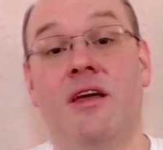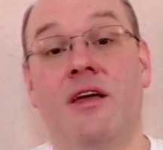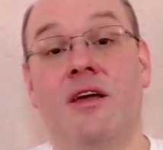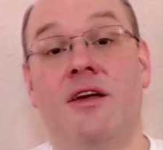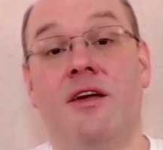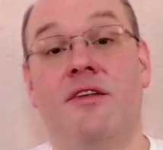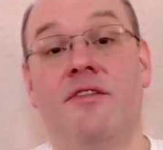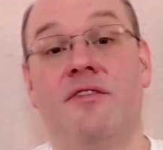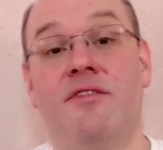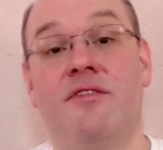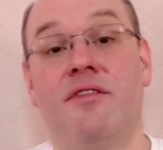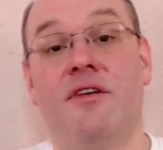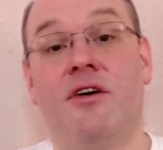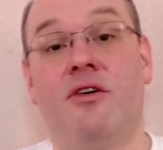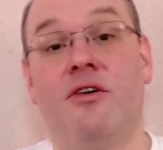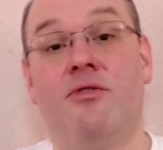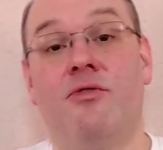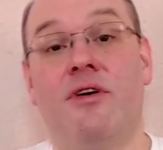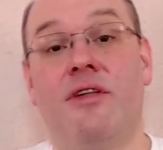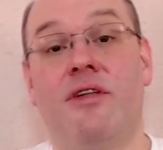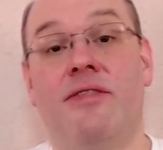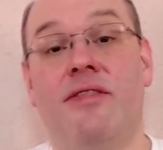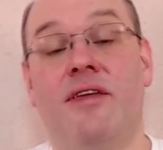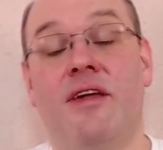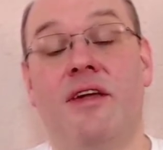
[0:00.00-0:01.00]

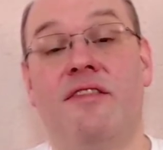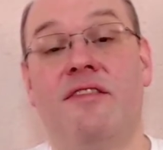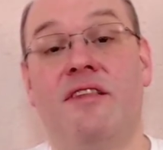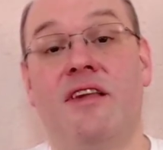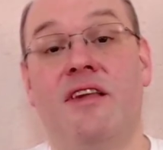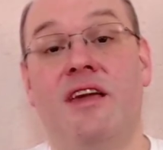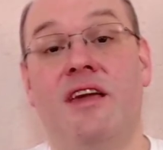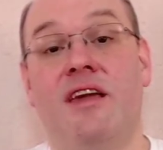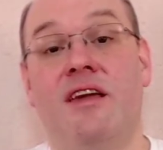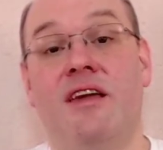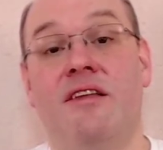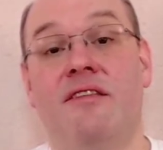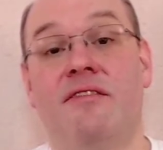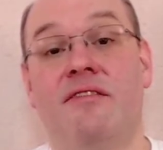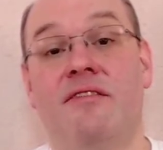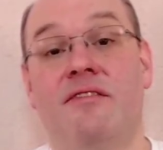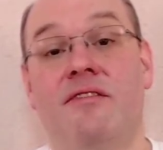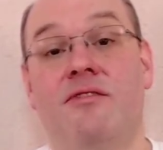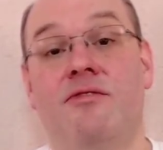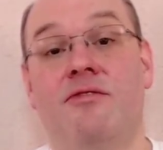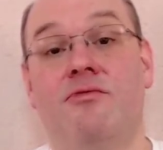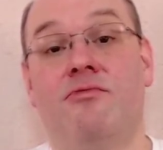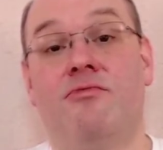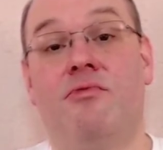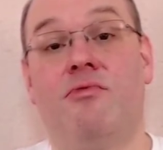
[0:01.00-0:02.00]
So this is
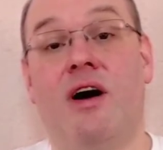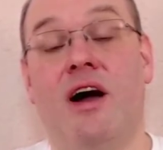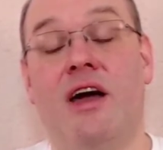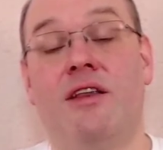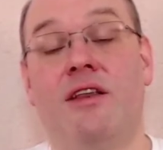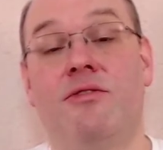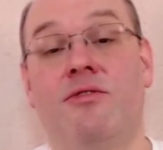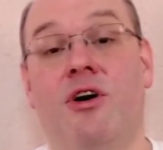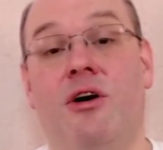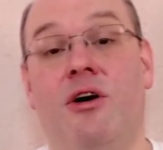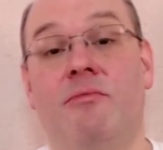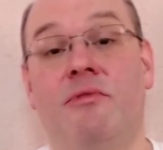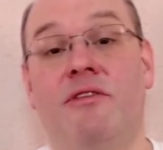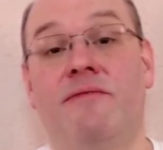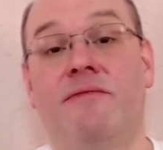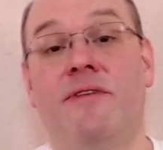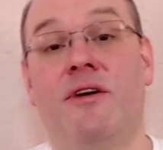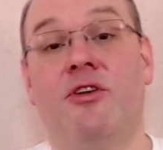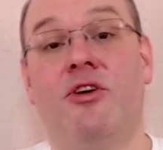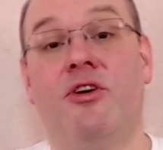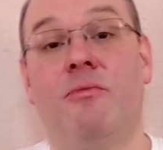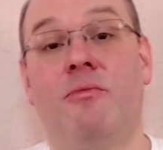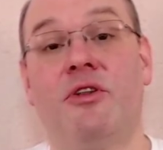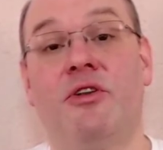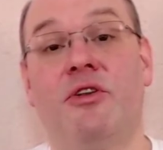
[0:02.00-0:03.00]
quite a common
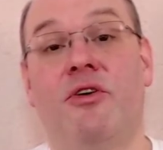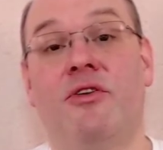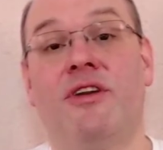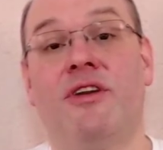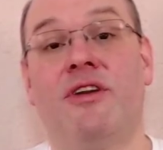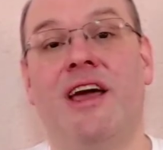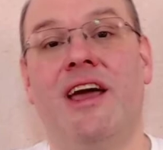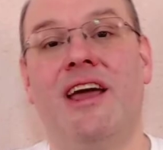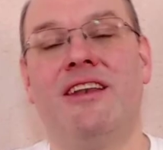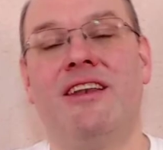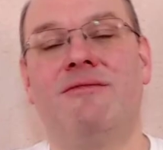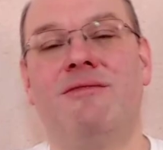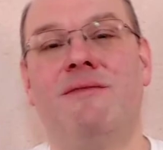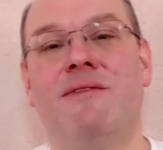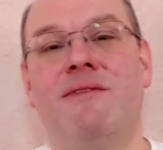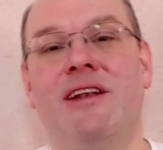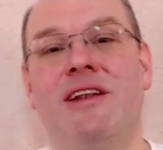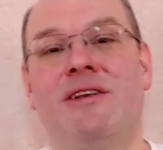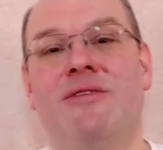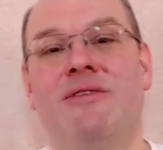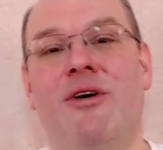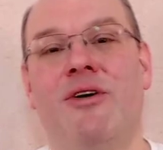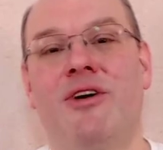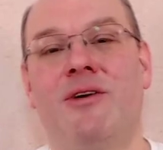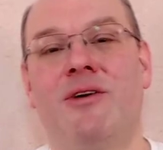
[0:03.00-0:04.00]
phenomenon and we
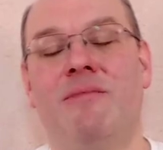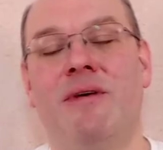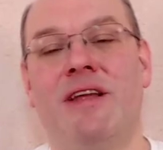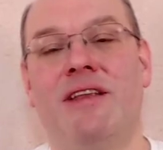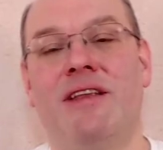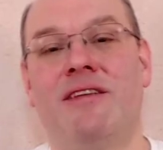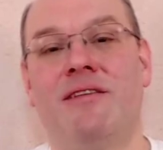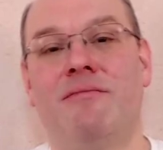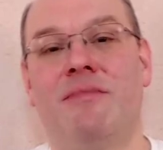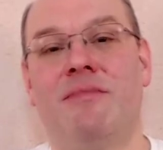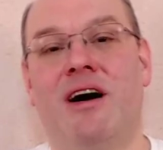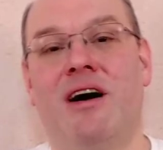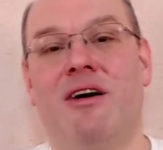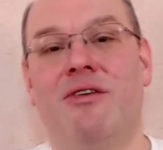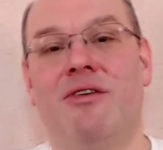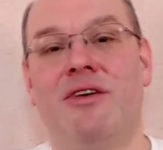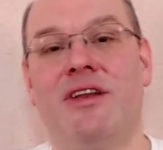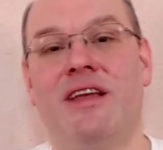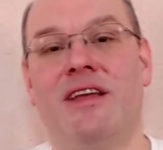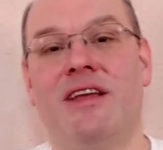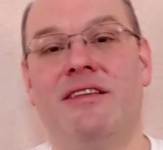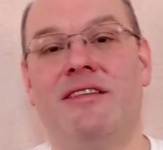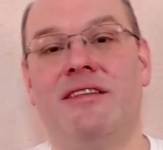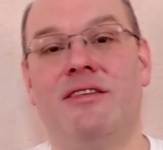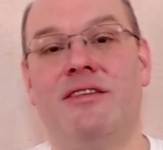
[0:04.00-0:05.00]
will talk a bit about
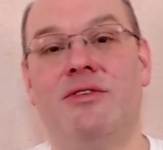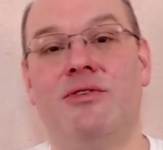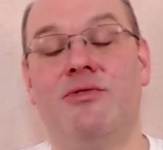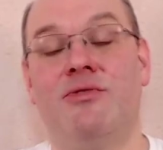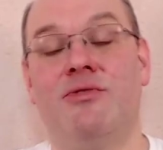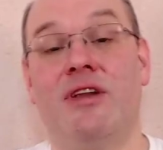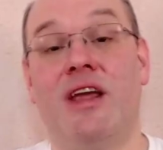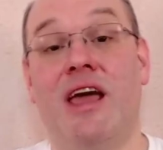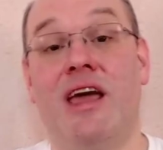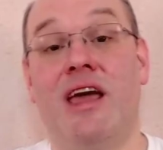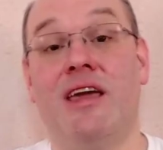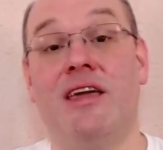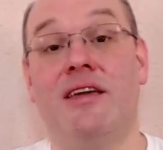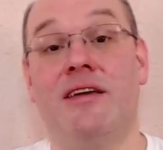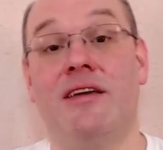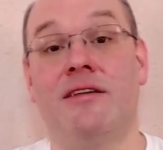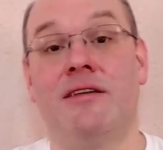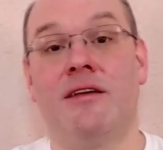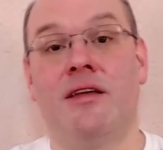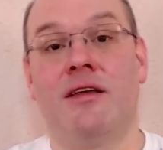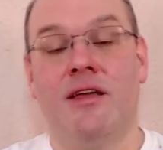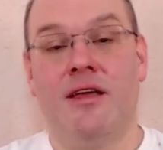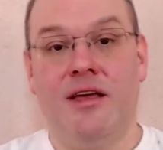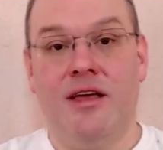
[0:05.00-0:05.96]
it today.